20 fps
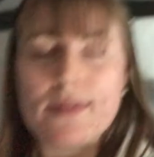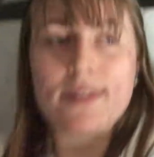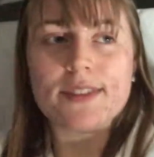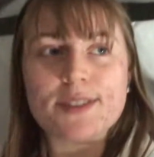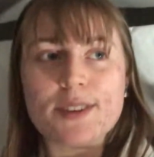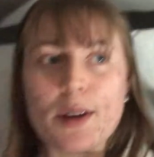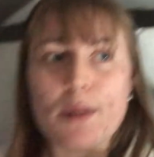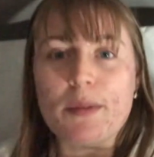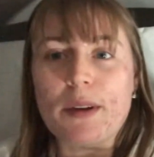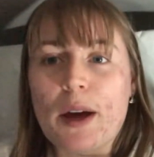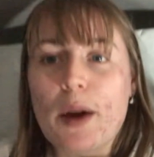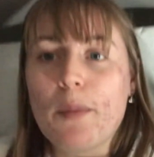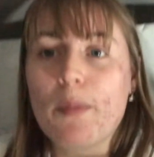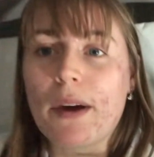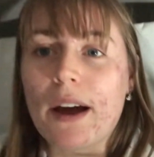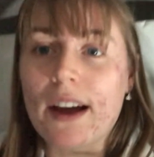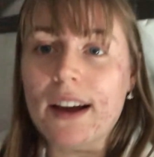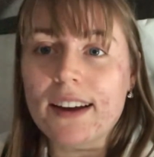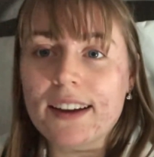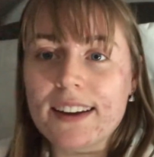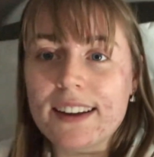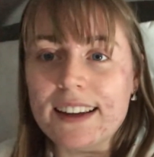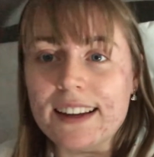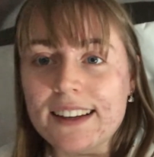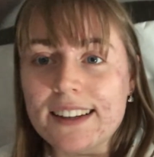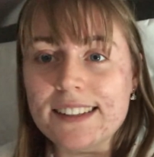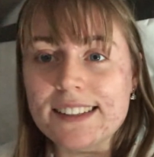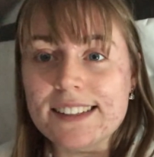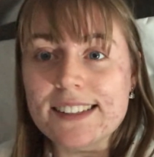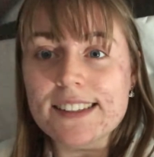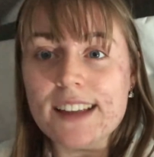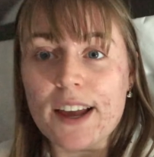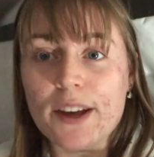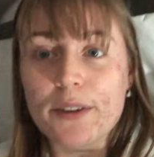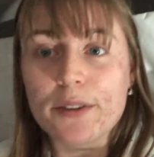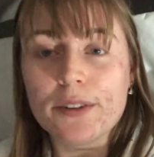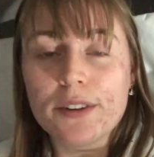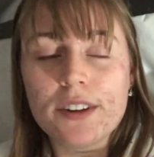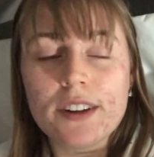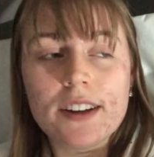So I'm now back in
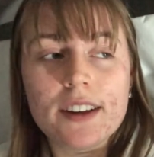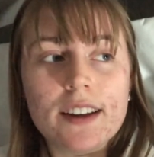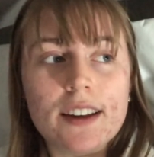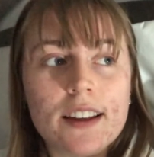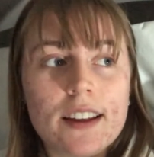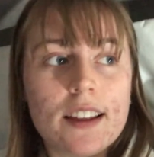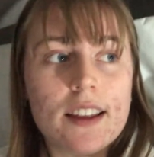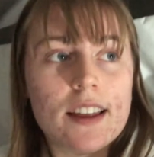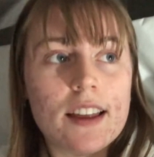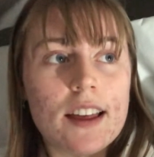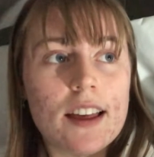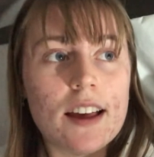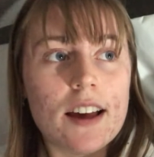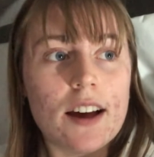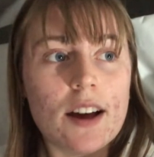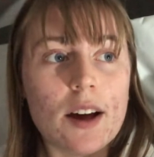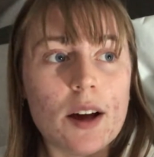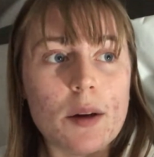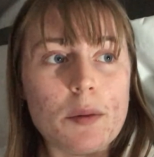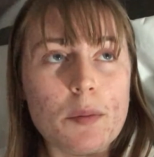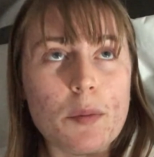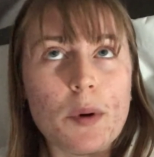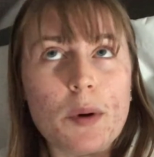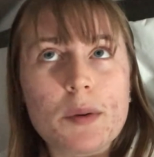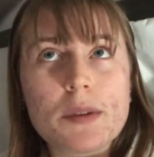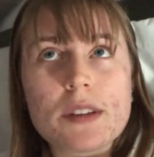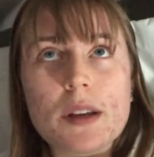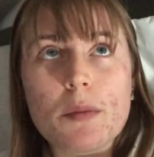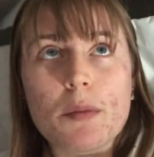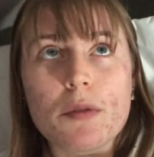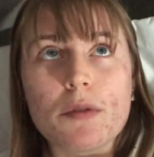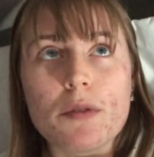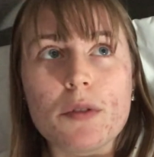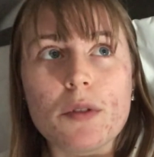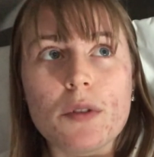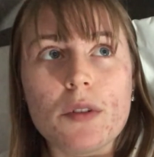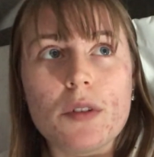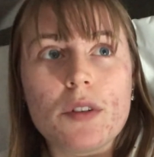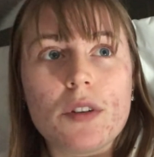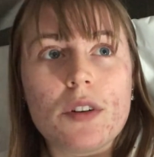Sale. Where was I
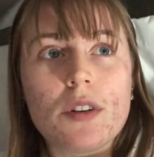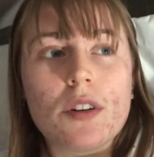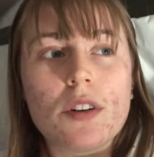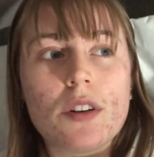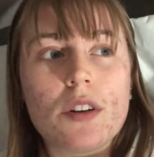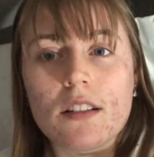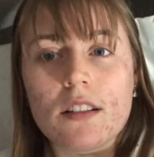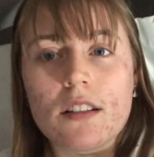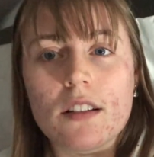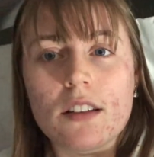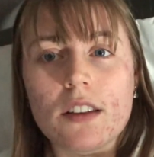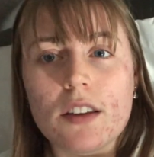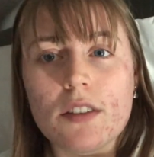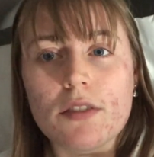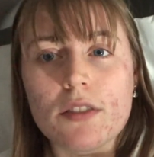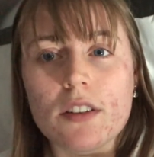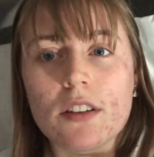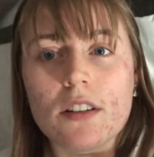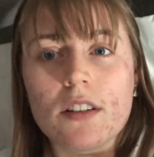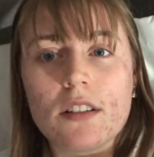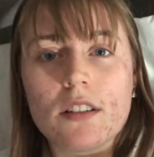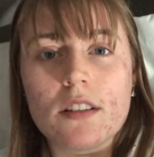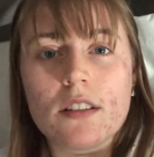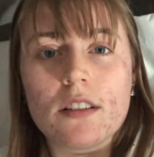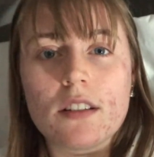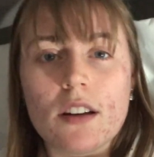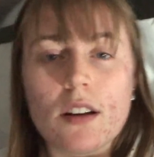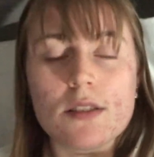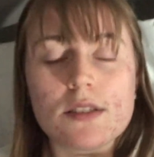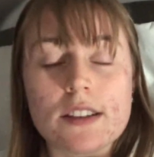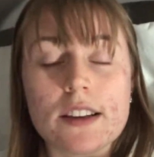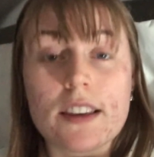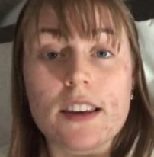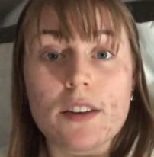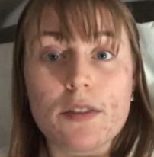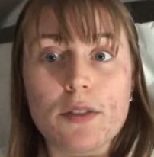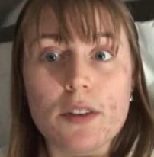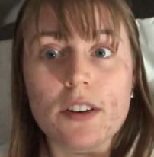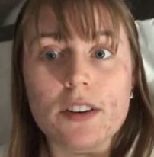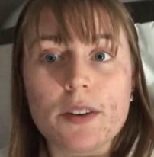before? Gifford. I was in
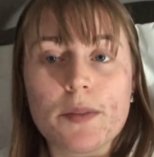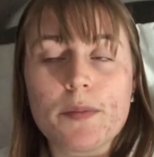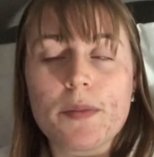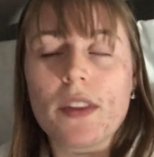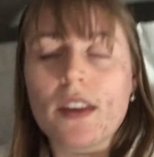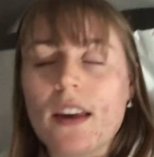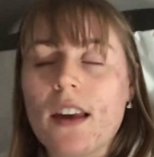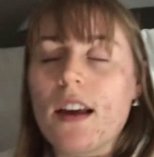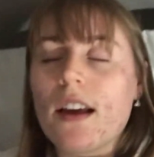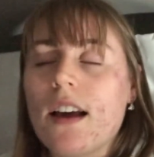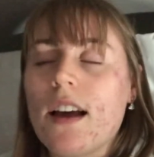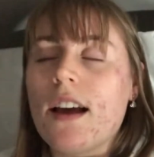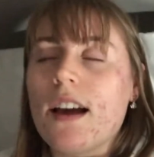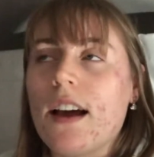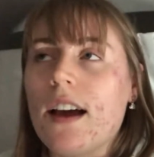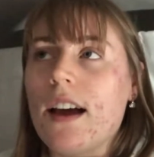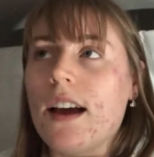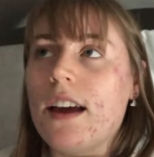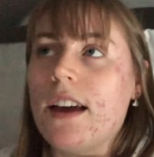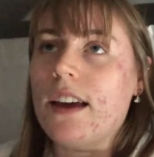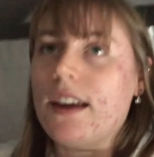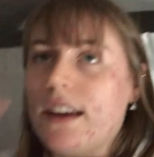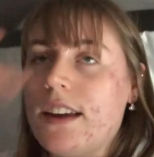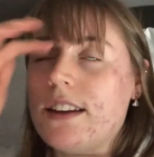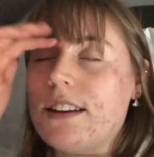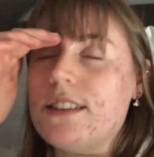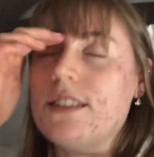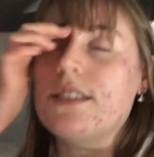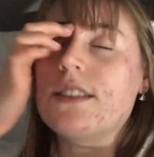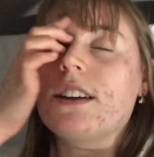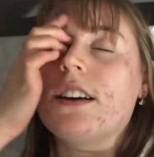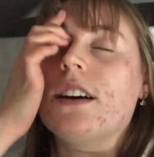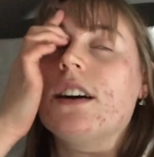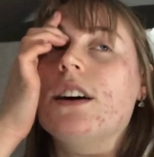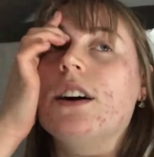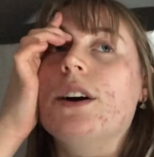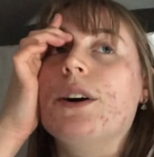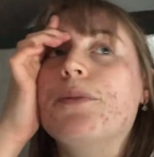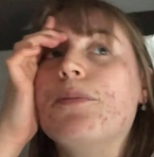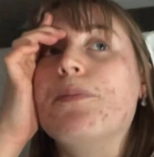Gifford. And
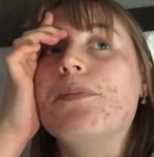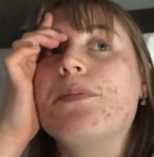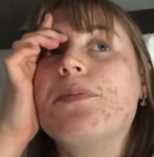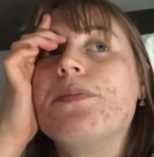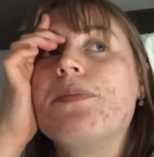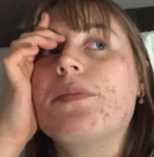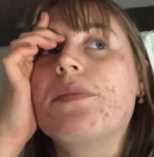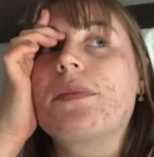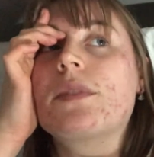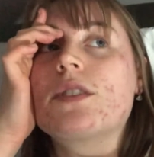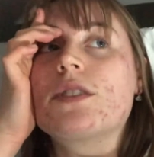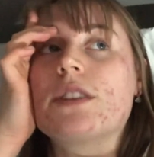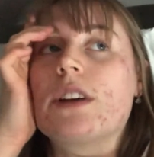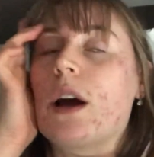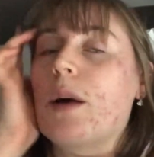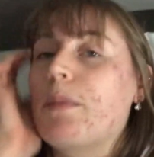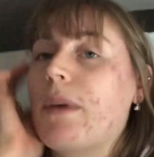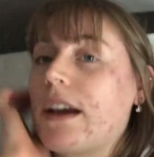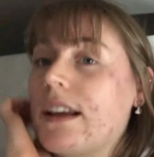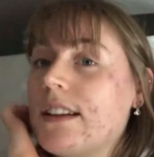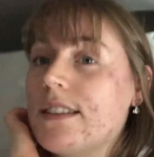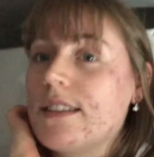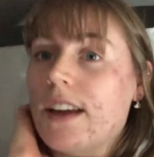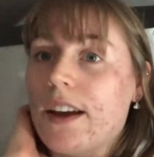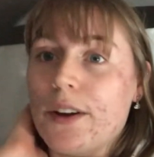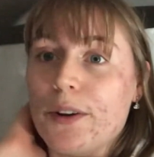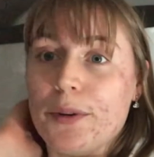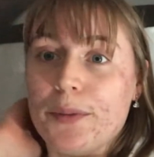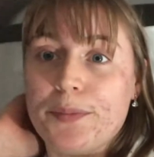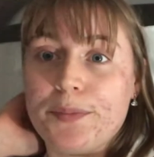so now I'm back in Sale.